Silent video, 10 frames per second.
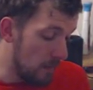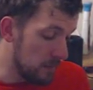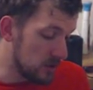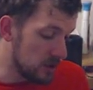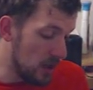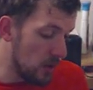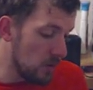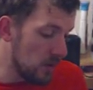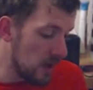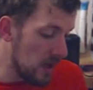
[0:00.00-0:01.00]

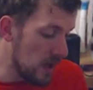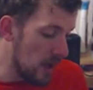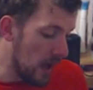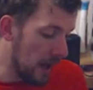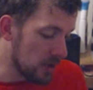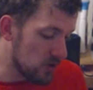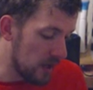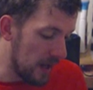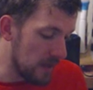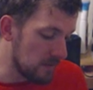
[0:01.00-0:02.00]
So the extra
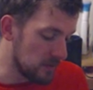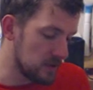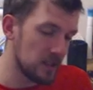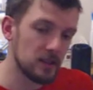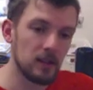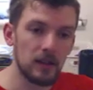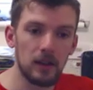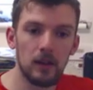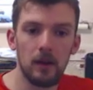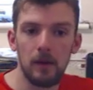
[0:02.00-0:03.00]
games, things
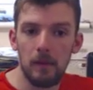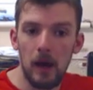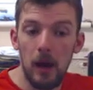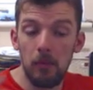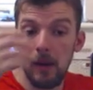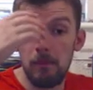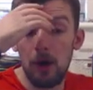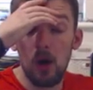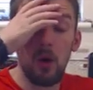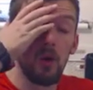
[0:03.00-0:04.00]
like Blood
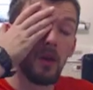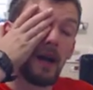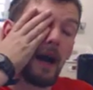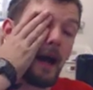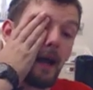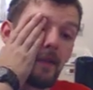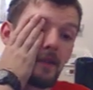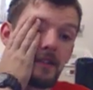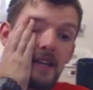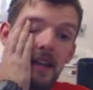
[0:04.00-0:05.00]
Bowl and
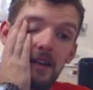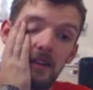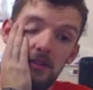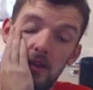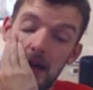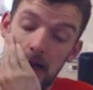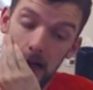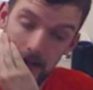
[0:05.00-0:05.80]
Titanicus, all that kind of